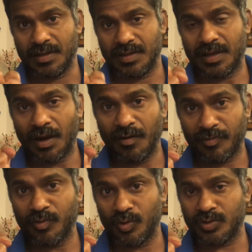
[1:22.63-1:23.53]
the,
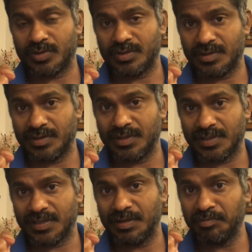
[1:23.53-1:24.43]
of course
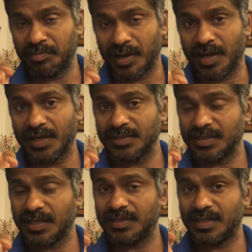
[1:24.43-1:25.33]
this implies
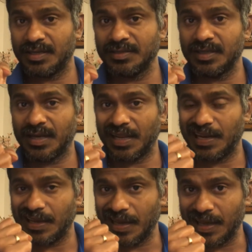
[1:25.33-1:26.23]
that there is an
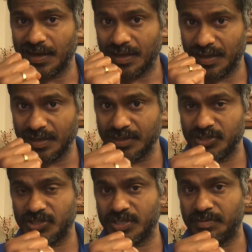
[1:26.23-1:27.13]
an
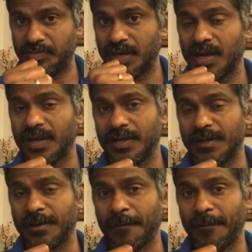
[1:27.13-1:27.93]
energy behind it